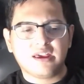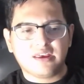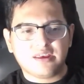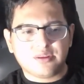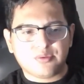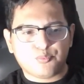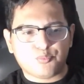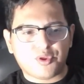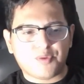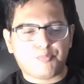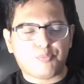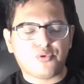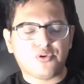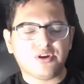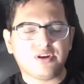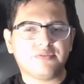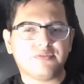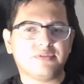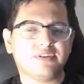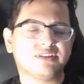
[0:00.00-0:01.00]
the
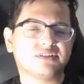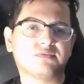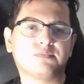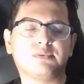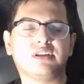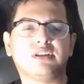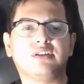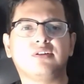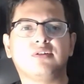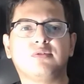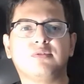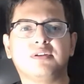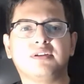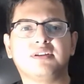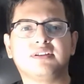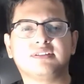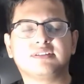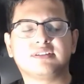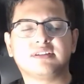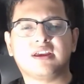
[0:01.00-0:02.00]
point of this video
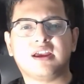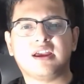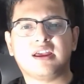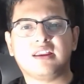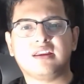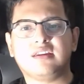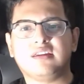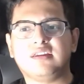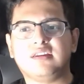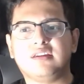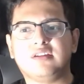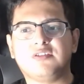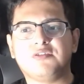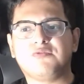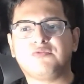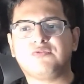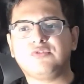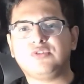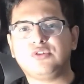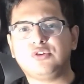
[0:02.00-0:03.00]
is that
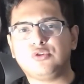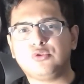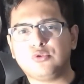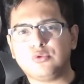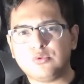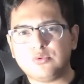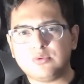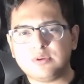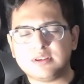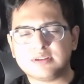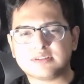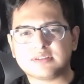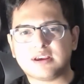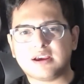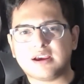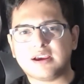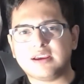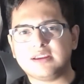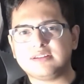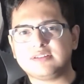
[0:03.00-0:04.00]
if you
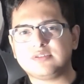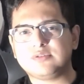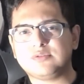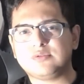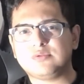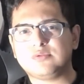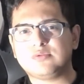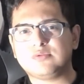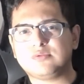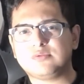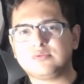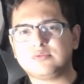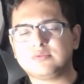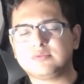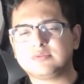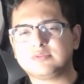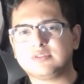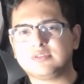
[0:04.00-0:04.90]
decide to